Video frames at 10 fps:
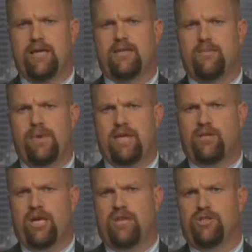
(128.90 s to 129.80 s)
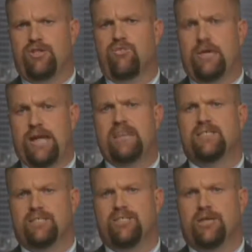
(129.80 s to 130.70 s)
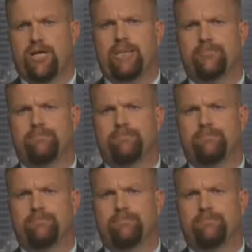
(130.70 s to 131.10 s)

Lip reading: to make changes when necessary.